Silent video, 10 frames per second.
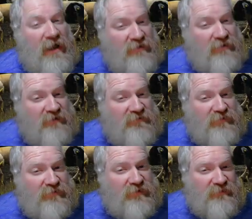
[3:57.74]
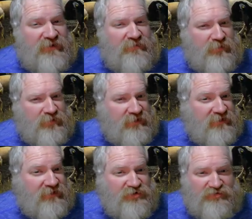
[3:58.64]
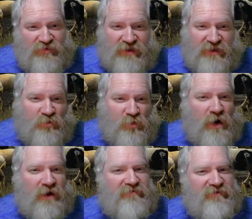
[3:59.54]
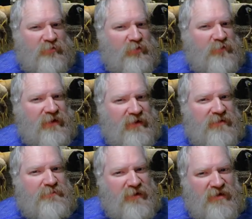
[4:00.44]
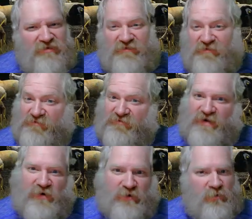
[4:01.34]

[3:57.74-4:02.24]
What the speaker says: give you something to put in their drinking water that will make the males very